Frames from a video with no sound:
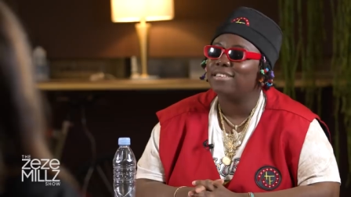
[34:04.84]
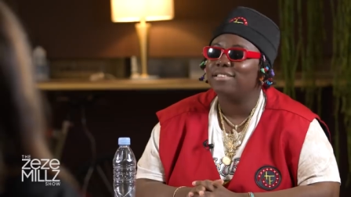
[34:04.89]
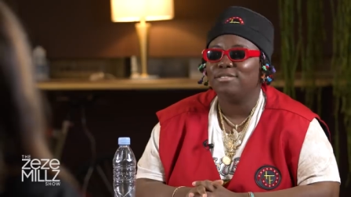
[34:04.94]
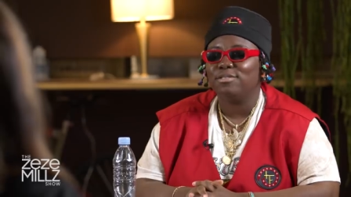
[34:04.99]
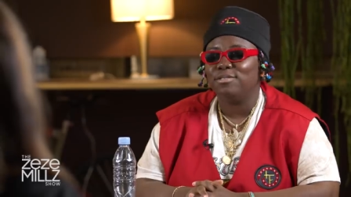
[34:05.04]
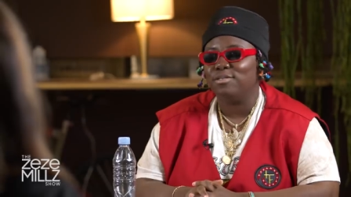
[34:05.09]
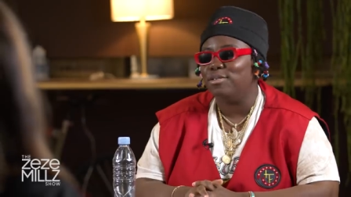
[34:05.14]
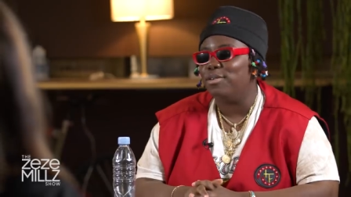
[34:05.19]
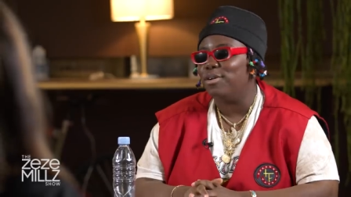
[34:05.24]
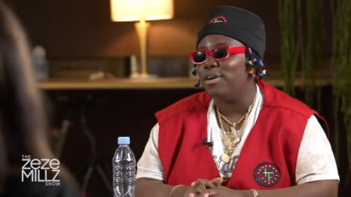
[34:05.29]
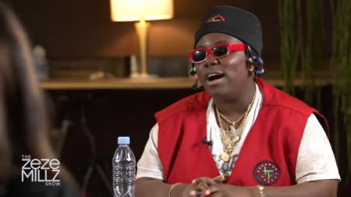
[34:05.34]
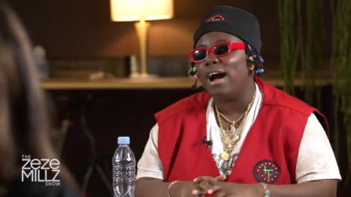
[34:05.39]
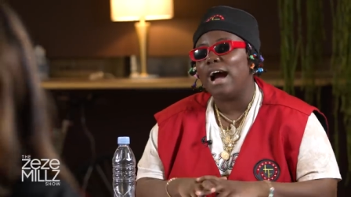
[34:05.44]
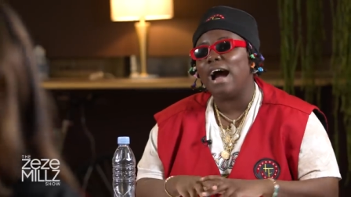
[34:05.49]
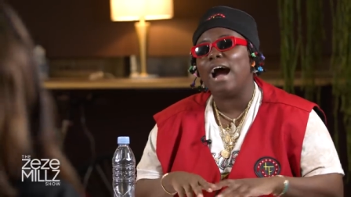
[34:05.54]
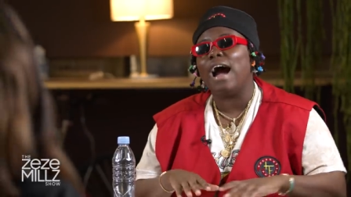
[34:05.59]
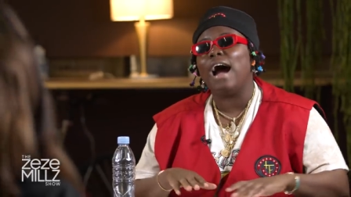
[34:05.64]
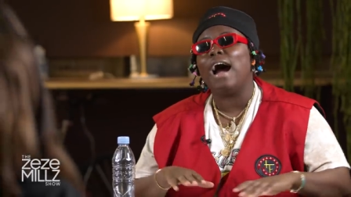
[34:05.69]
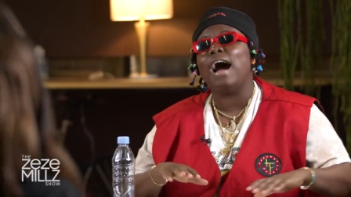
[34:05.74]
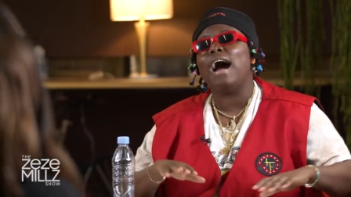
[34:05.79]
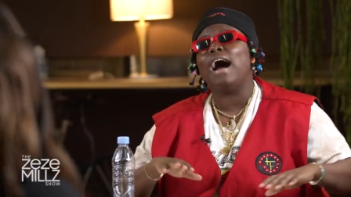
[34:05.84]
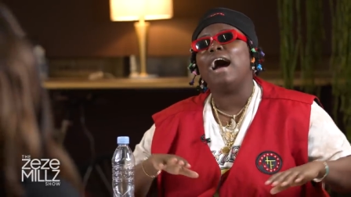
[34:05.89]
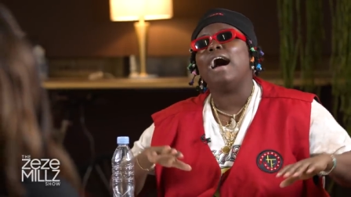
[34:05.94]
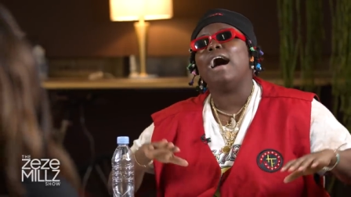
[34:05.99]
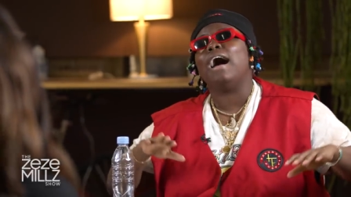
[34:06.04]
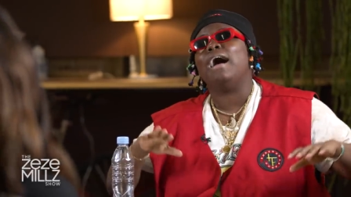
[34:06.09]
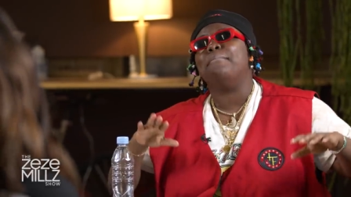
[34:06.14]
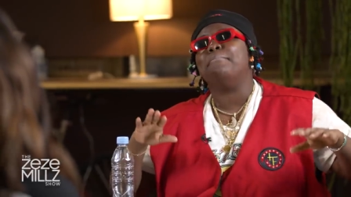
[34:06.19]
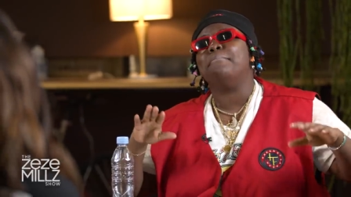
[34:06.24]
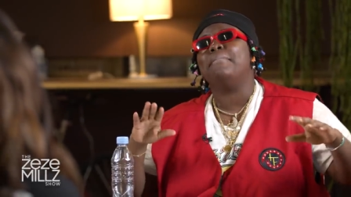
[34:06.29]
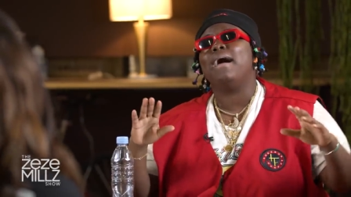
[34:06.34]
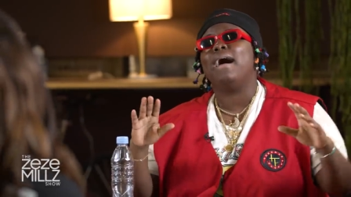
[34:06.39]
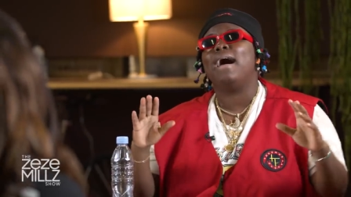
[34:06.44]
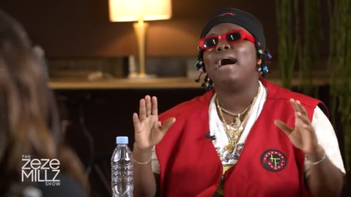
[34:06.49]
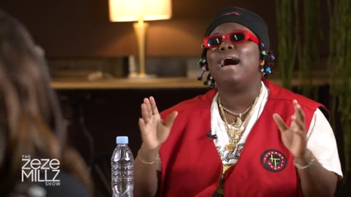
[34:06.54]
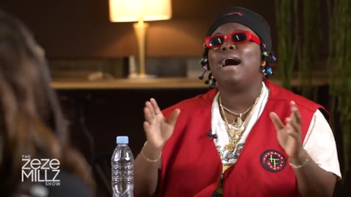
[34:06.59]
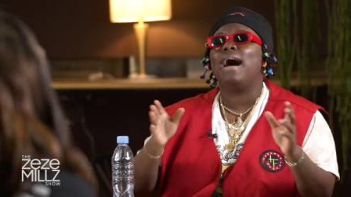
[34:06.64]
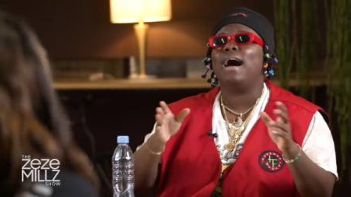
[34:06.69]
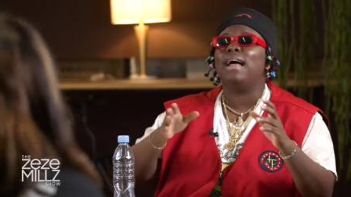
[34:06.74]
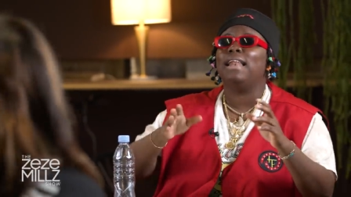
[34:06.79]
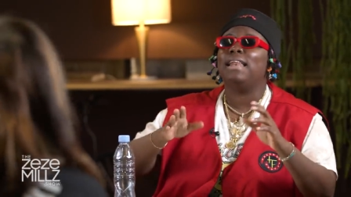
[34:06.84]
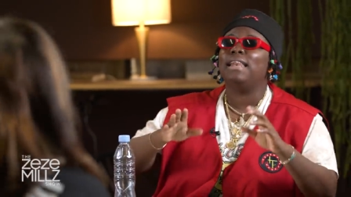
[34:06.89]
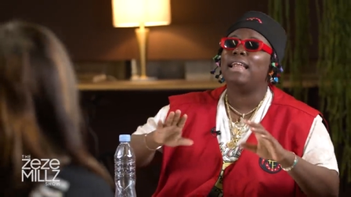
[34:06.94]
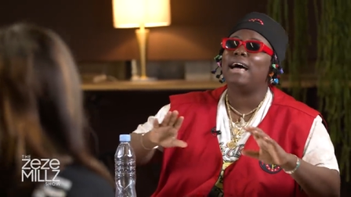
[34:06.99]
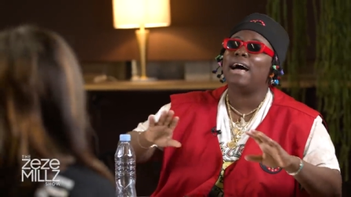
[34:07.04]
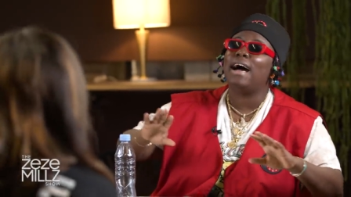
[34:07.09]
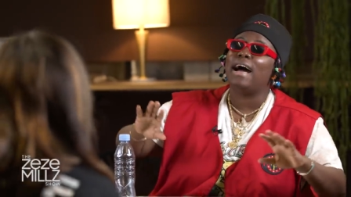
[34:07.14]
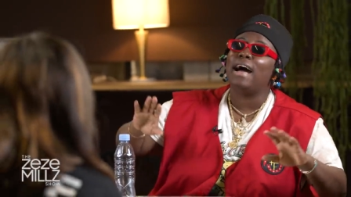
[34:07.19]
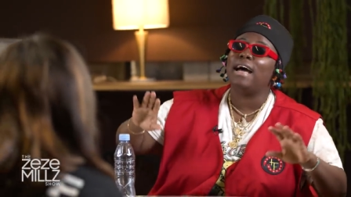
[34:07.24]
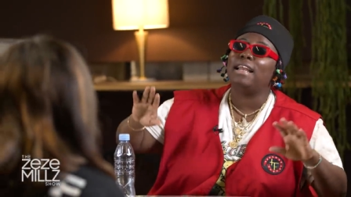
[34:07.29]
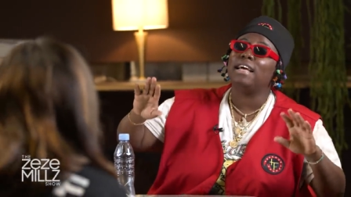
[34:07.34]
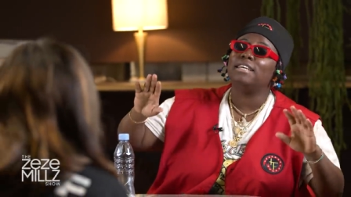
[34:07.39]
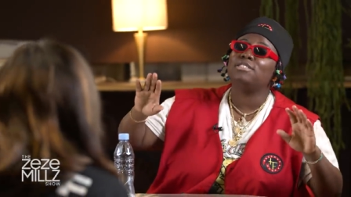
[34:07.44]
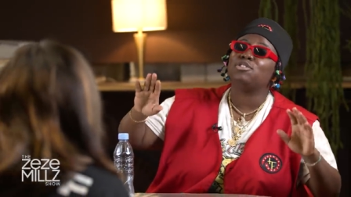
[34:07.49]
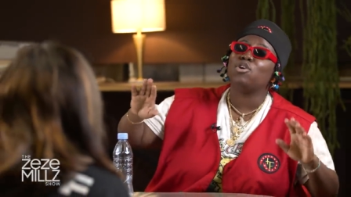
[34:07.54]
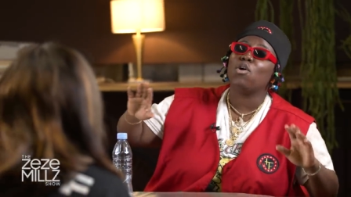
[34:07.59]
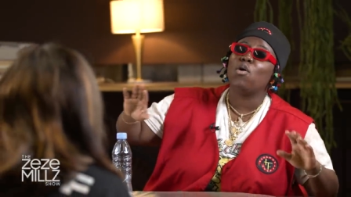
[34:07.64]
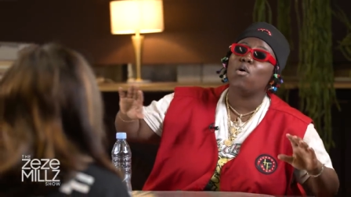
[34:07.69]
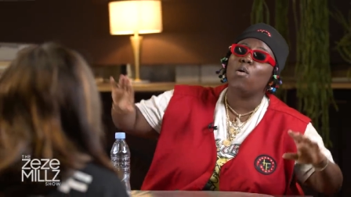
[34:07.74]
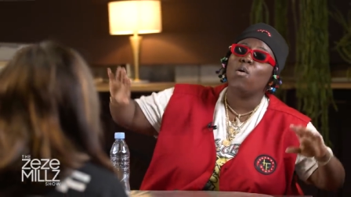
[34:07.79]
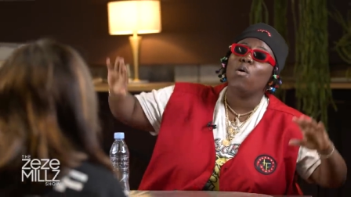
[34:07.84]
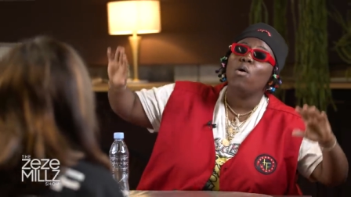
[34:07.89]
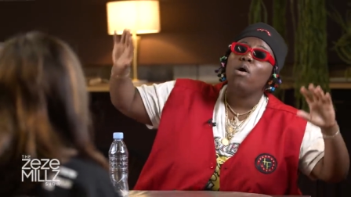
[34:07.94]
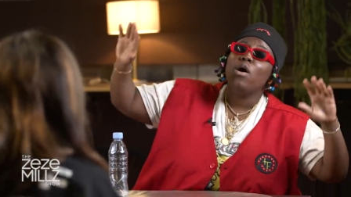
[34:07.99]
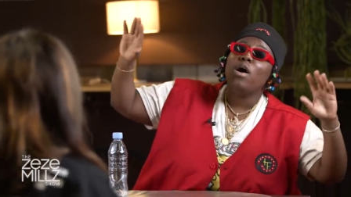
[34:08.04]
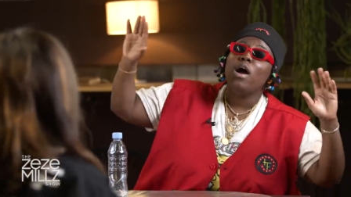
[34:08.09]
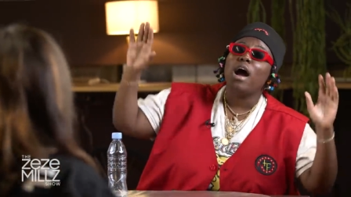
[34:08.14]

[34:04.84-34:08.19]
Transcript: No. Oh. Amala. Let's go.